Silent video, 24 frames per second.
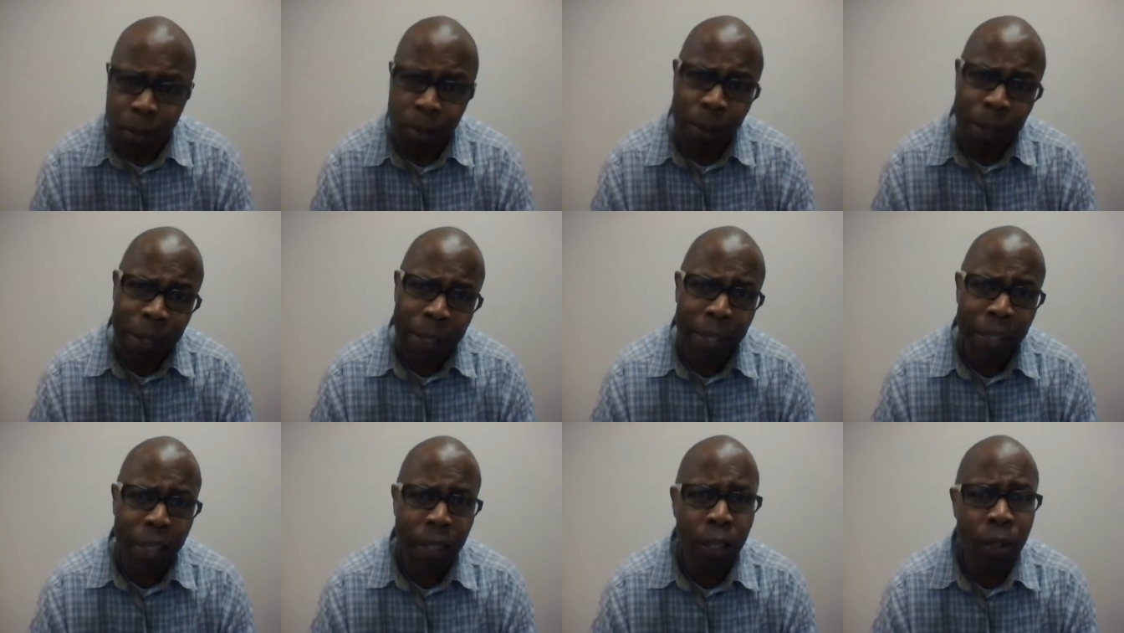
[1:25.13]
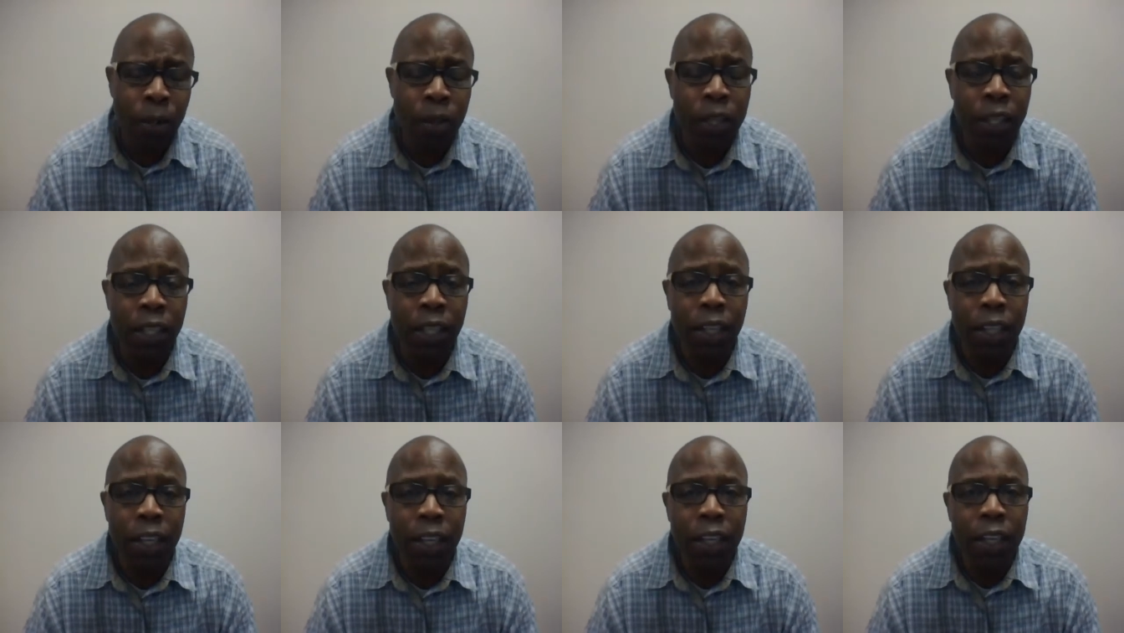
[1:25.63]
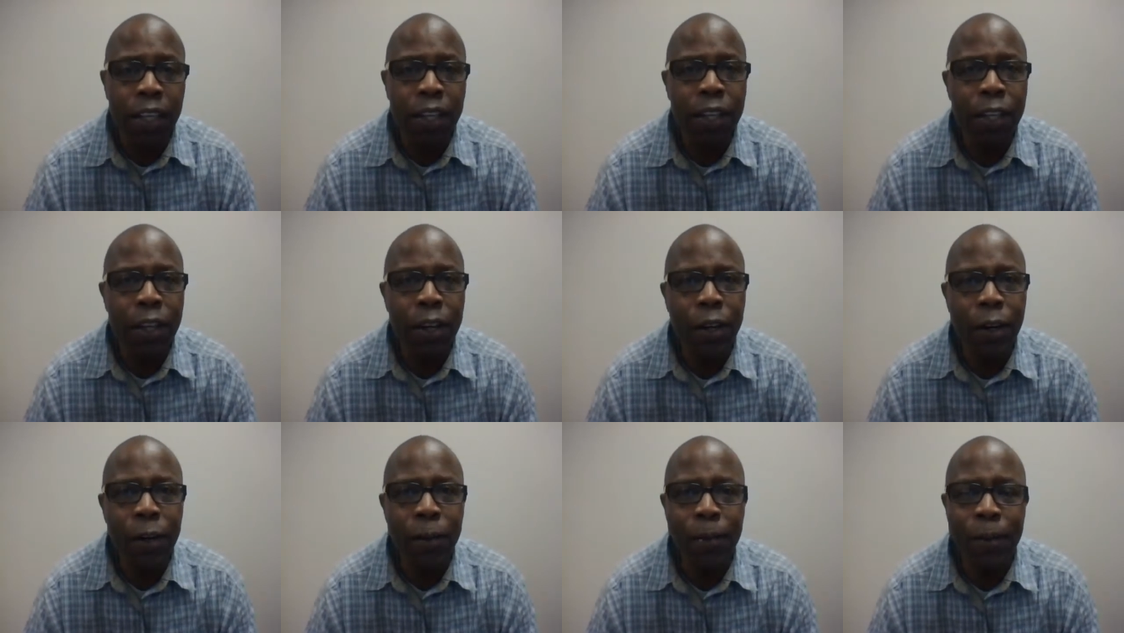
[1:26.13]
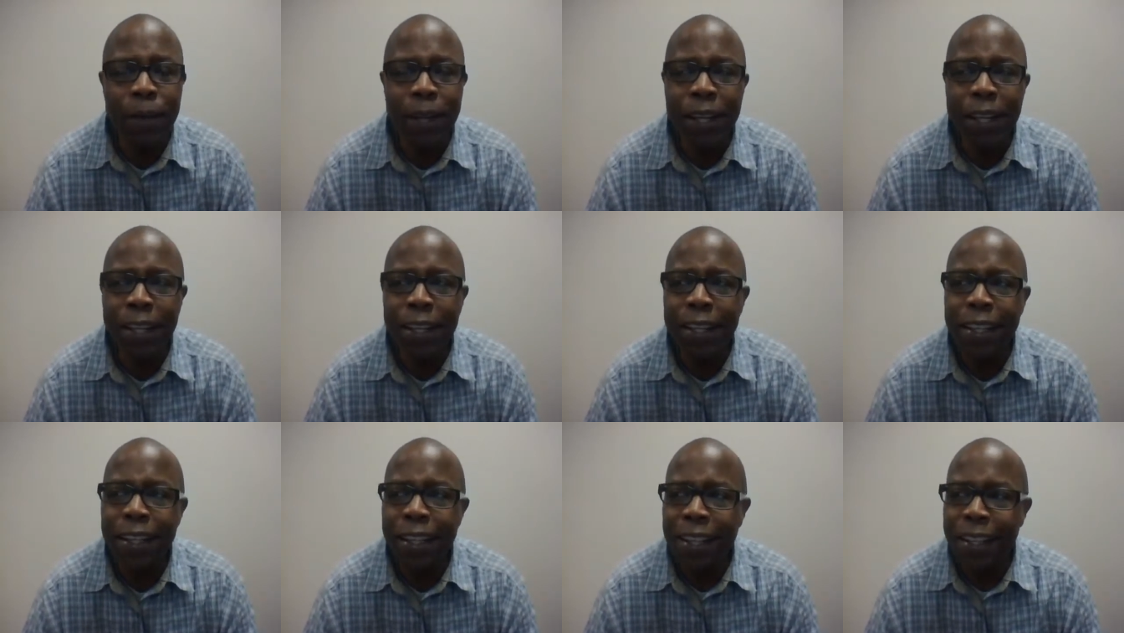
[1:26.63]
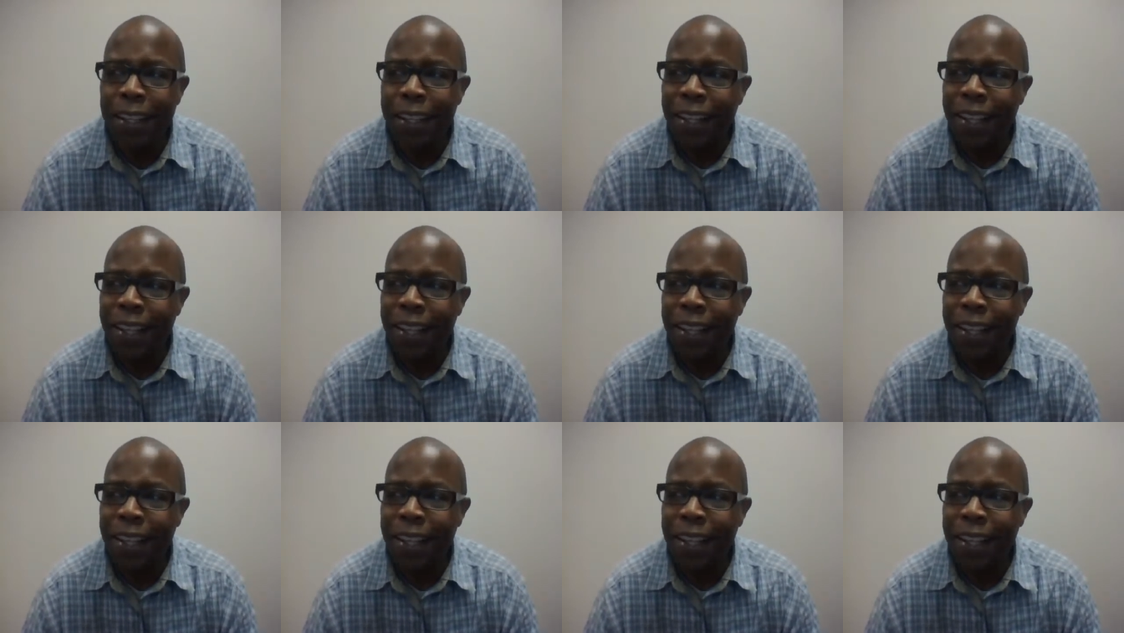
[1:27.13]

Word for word: me included, you know, but